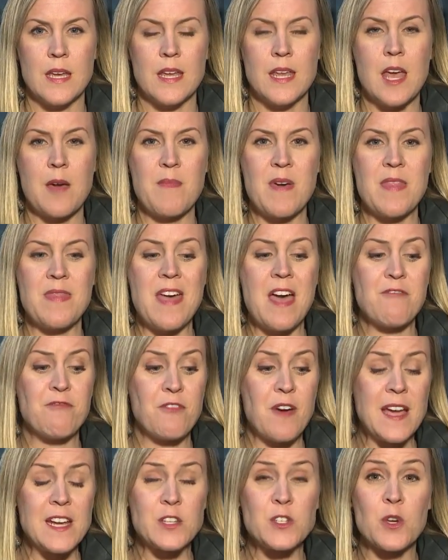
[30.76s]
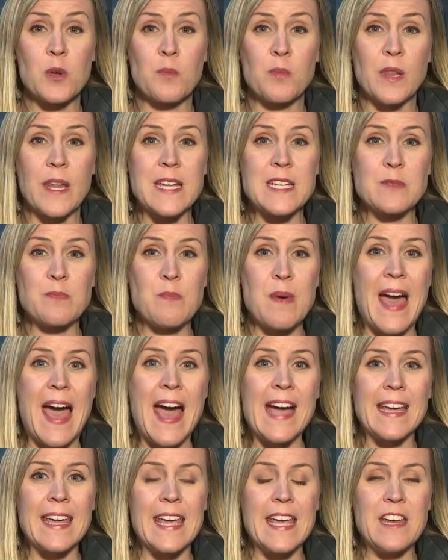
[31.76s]
Yeah, Ben, that fight took place
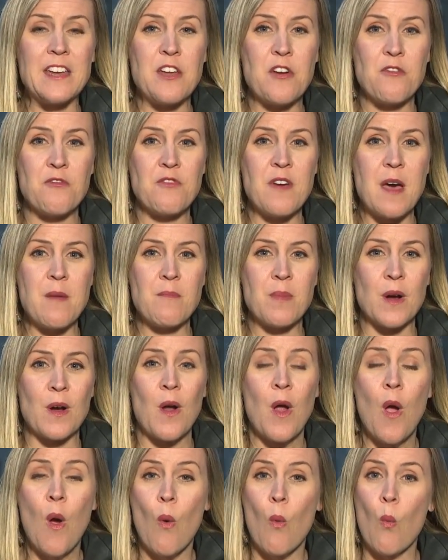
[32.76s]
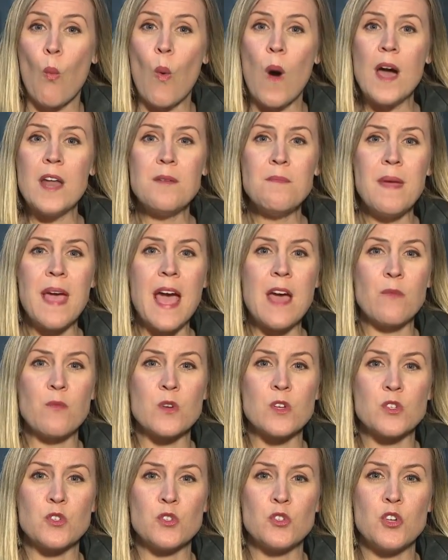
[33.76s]
back in November. One man
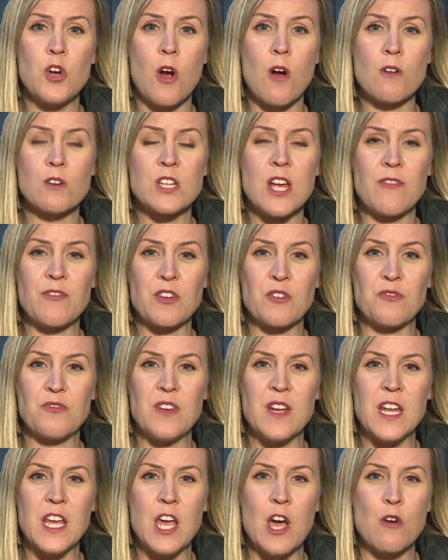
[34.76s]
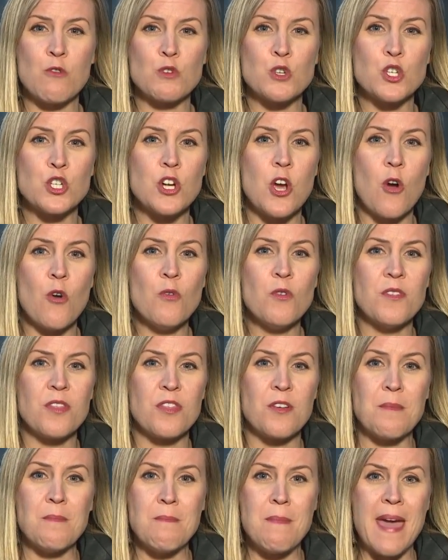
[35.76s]
was charged after video showed
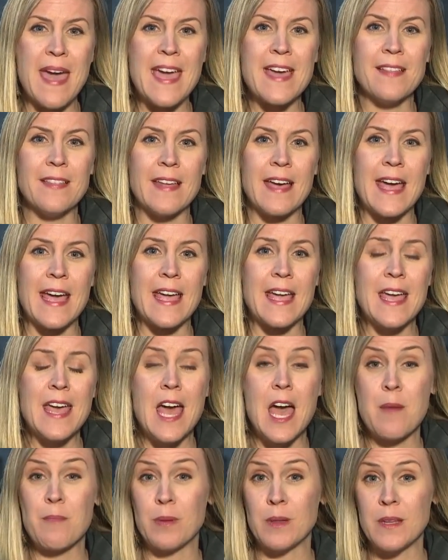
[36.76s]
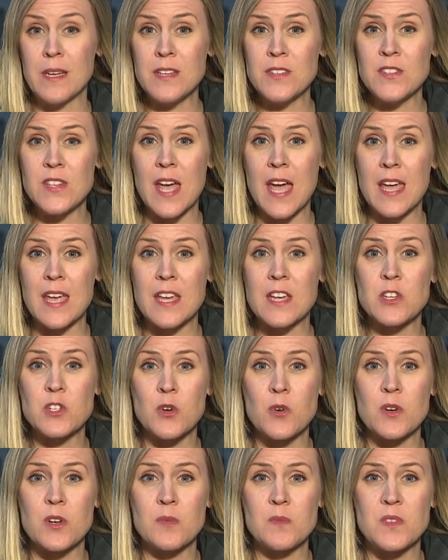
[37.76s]
the melee, and police say he
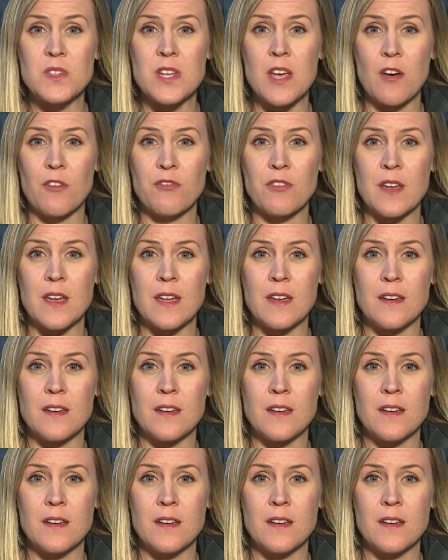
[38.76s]
turned himself in.